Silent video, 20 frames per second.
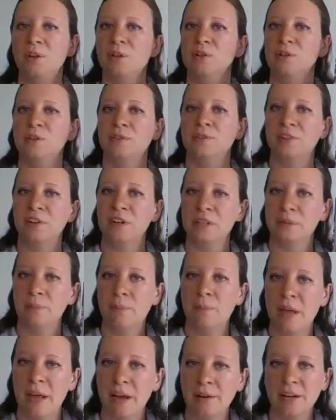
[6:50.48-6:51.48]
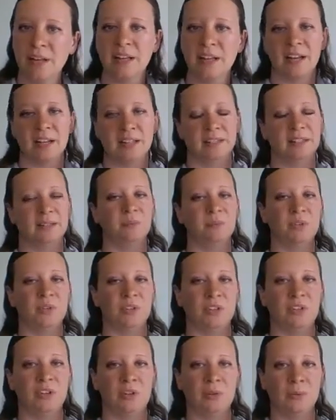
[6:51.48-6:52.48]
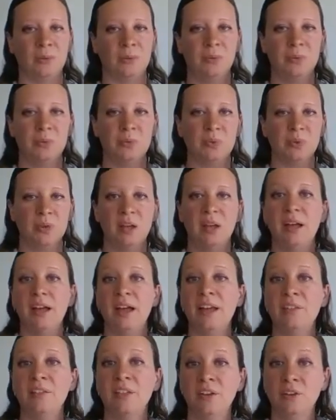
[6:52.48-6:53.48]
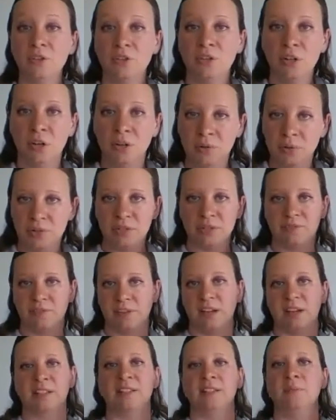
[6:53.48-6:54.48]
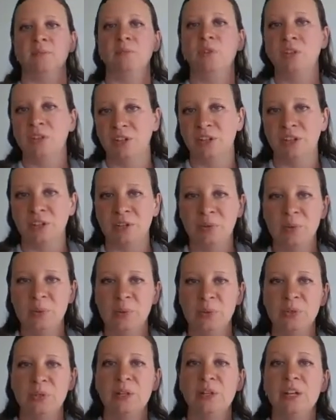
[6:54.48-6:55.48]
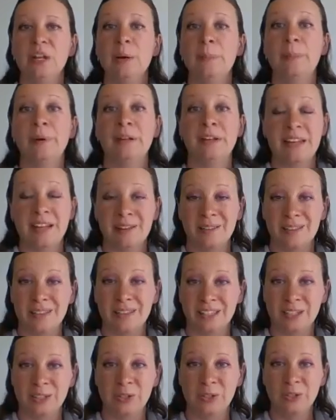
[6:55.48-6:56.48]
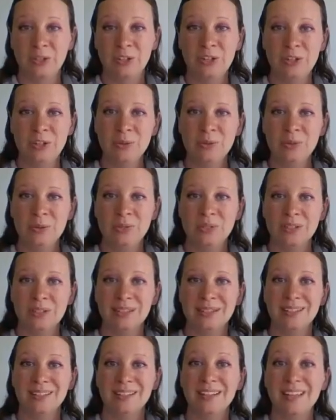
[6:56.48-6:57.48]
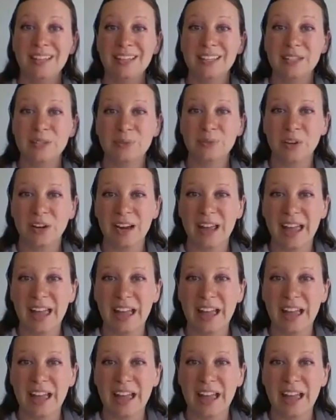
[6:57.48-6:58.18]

So first Mary got some good news, and then Joseph got some good news, but now this good news is for